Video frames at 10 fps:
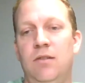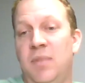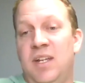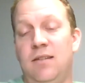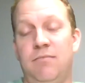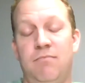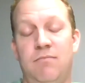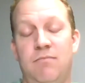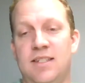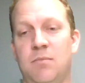for
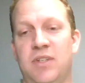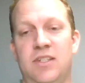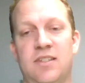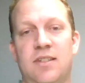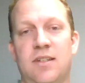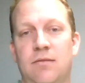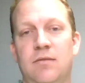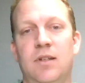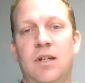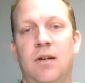me, it's simply just
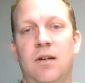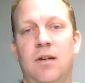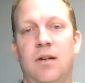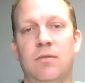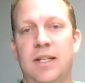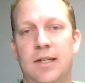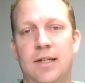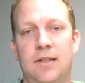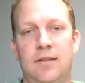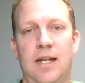a really
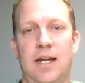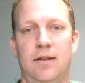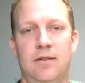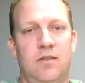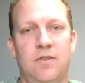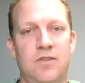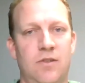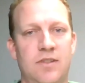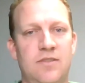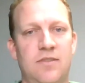good
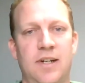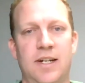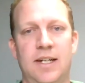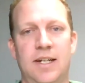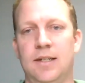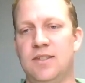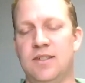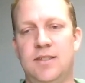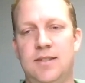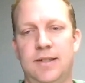sulfur source, right? And
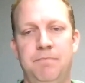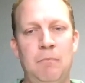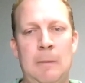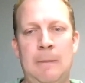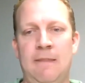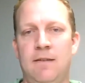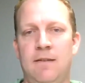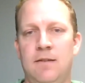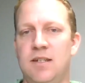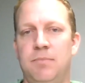it's just
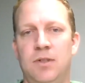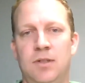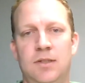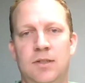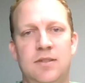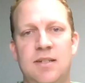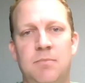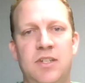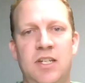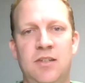
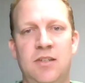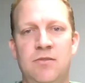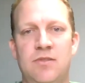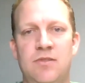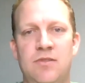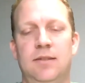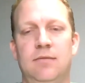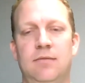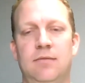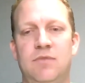simple to
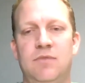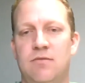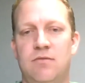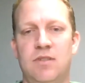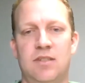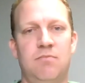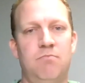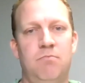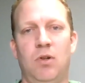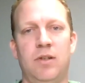use, and
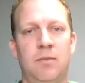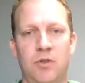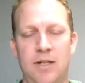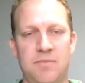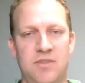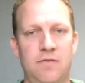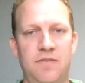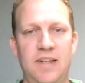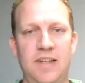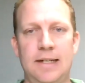just it's pulling
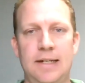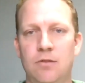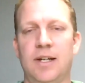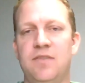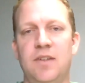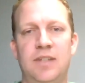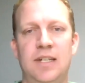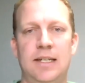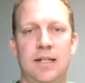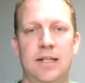ammonium sulfate out
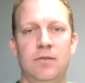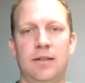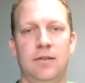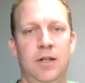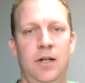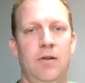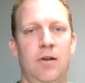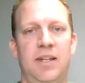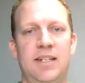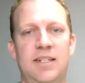or S15 out
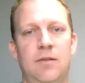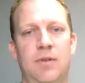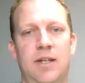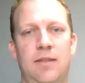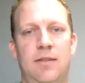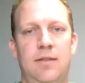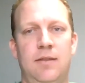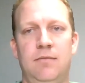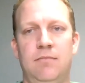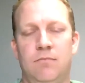and replacing it
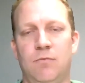with